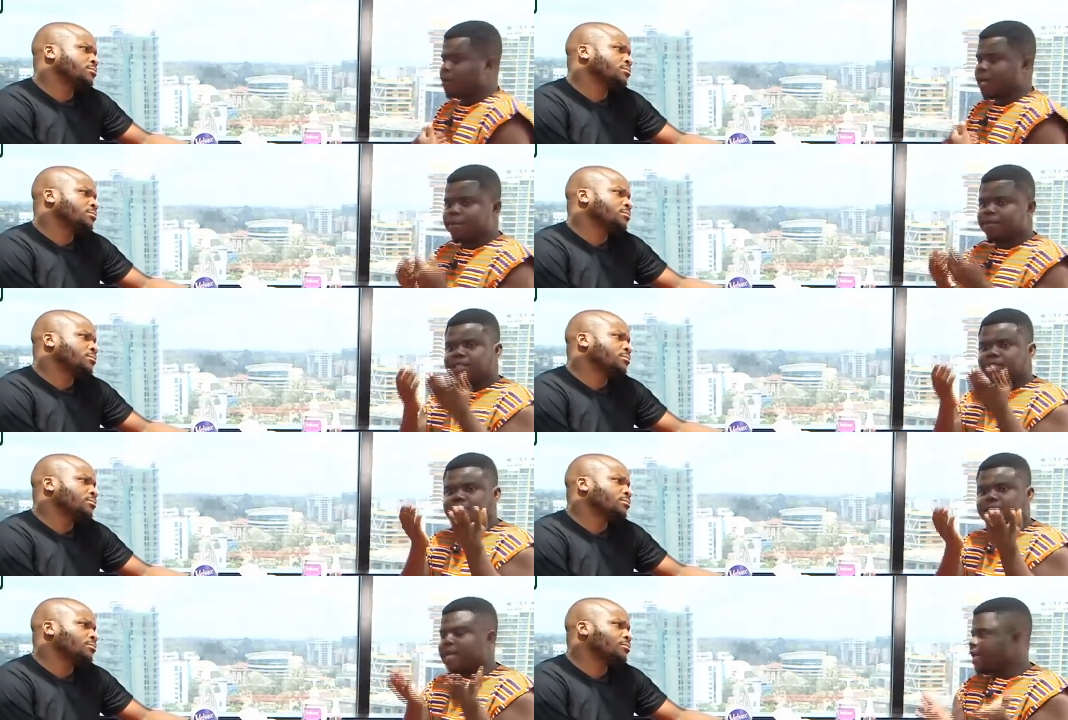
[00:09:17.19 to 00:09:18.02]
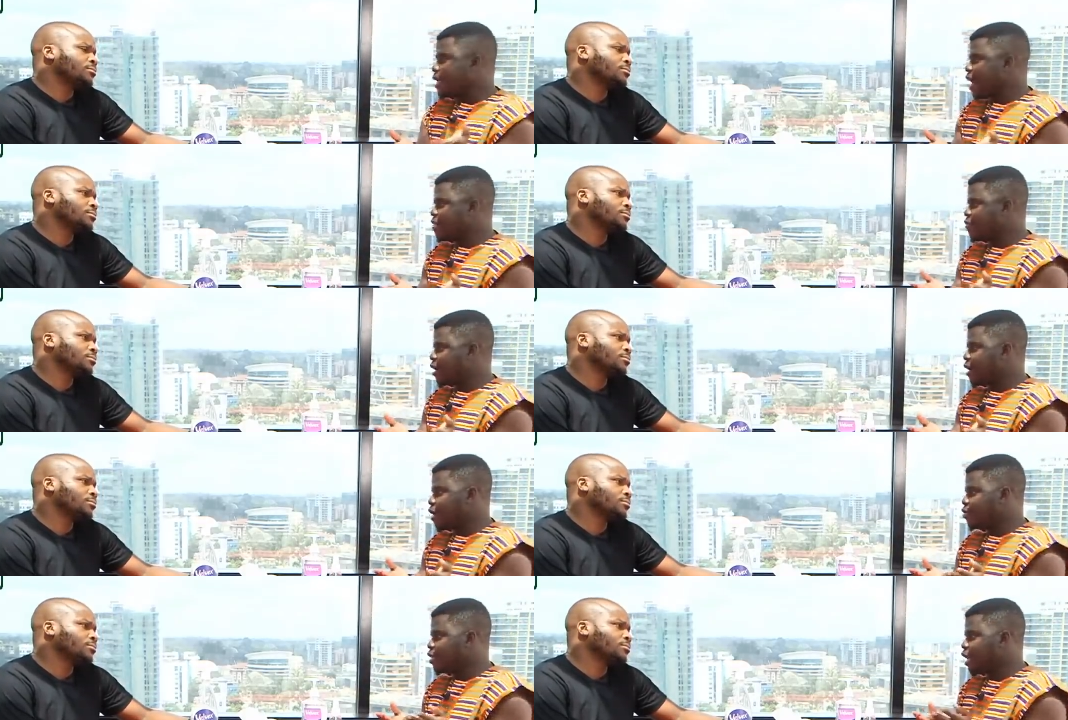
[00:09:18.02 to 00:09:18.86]
Speaker 1: I meet any African
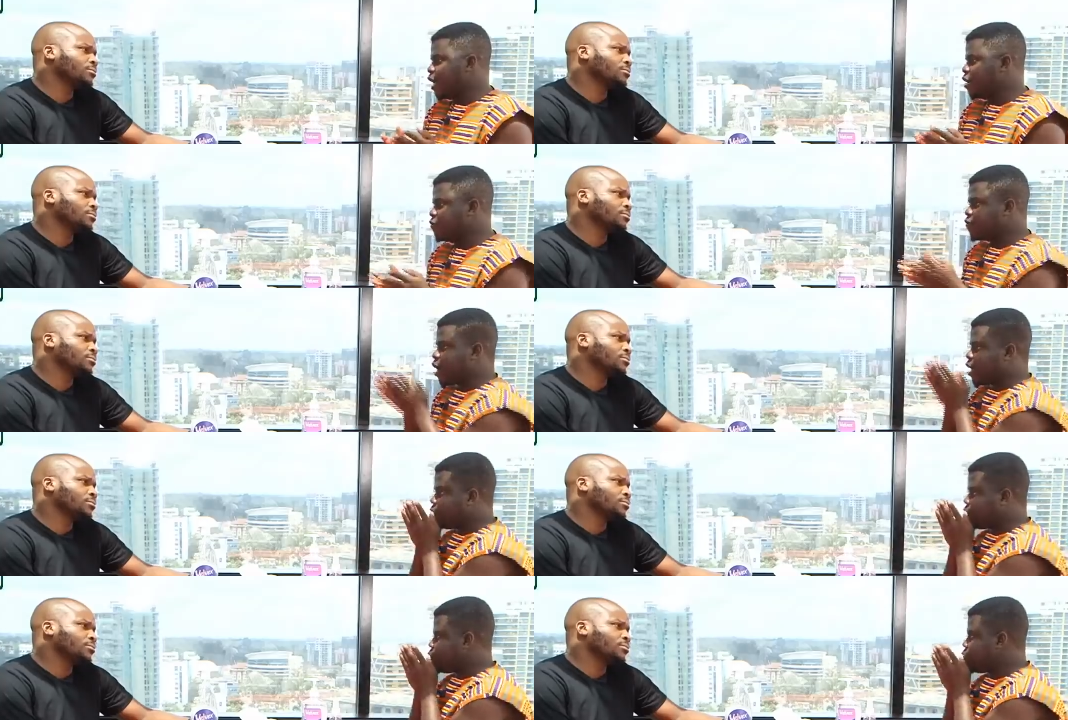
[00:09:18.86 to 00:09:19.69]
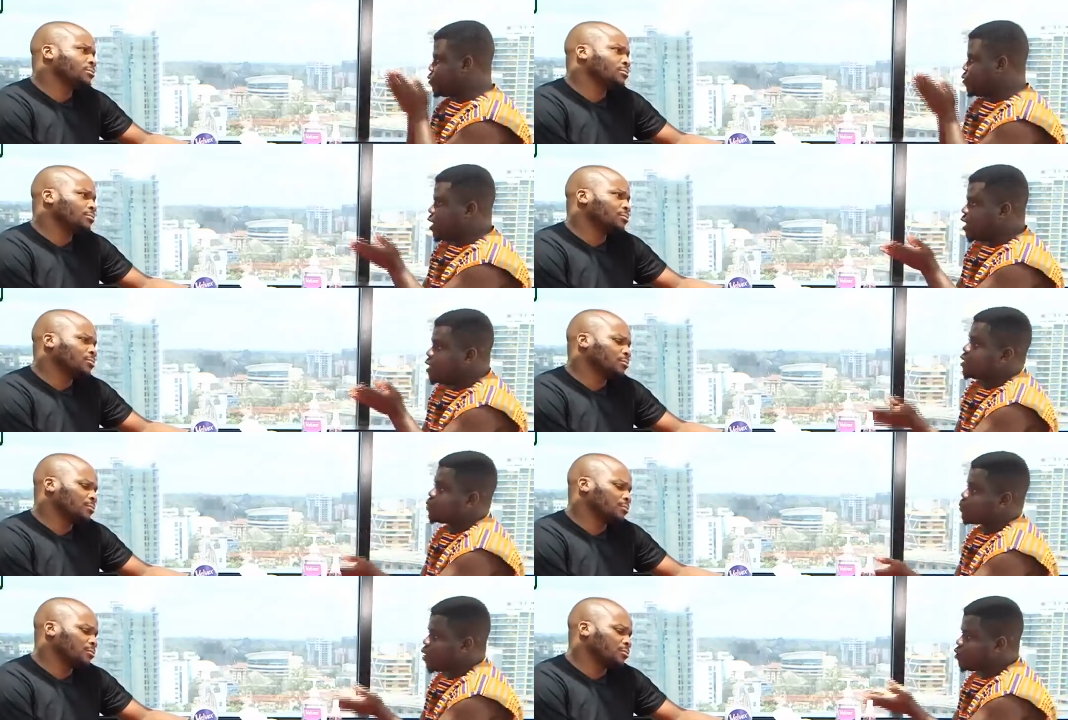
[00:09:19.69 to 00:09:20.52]
out there. If you are, if you really
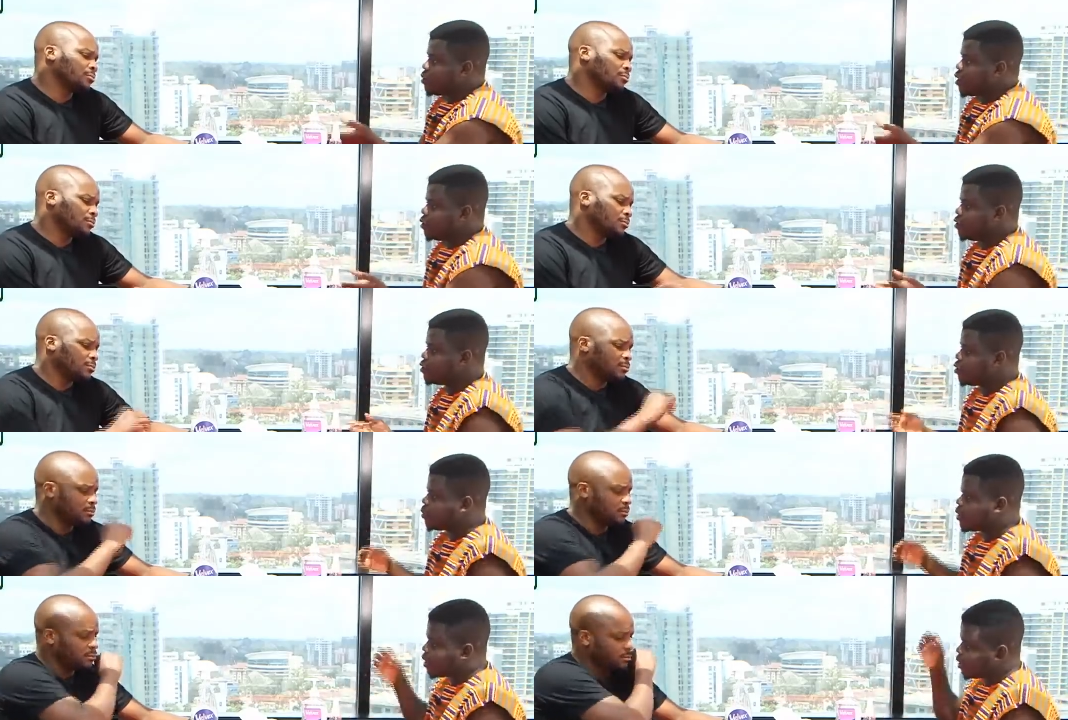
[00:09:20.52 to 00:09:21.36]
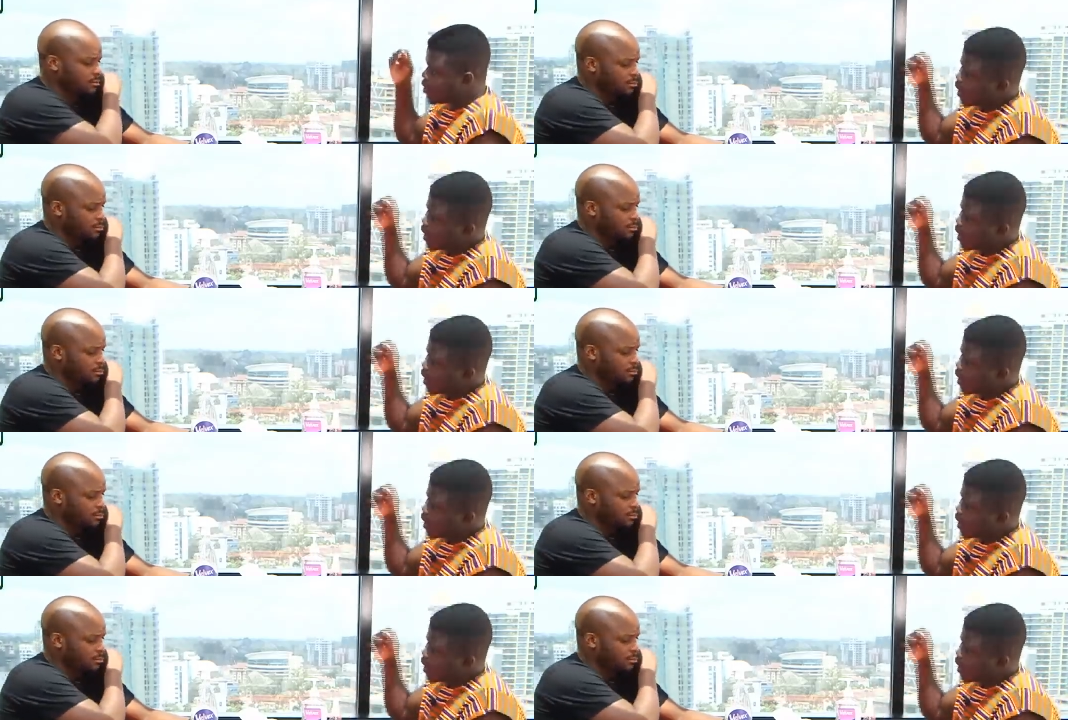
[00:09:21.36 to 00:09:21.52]
inspired to be a YouTuber,